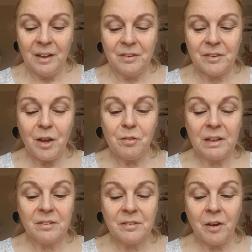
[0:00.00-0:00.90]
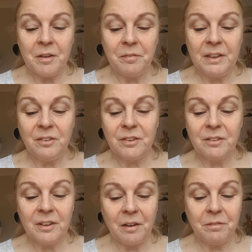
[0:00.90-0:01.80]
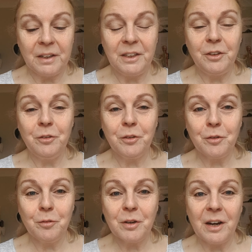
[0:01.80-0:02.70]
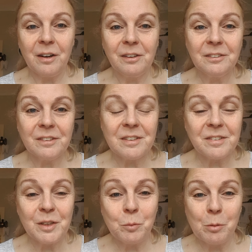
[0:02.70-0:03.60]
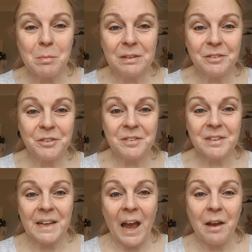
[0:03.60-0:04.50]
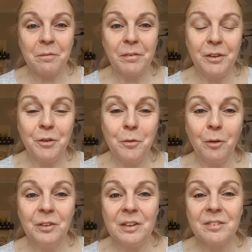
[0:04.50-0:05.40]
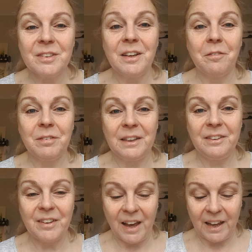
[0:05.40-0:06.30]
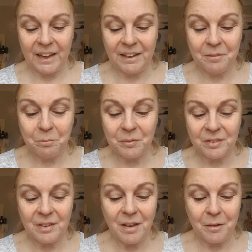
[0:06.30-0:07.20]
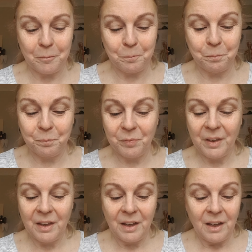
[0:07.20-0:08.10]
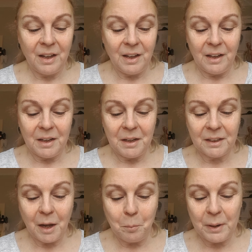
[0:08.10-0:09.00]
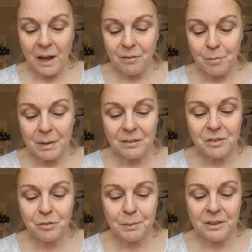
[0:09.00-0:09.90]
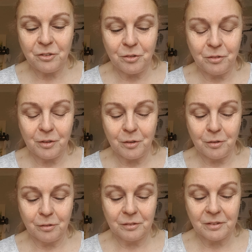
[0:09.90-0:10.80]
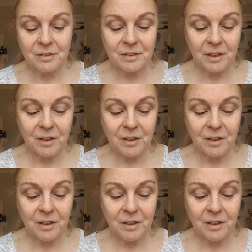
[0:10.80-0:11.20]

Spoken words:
So let's dive into the lovely unicorn cards. Let's see what messages they have for you on this lovely day. So, can we have a message, please, unicorns,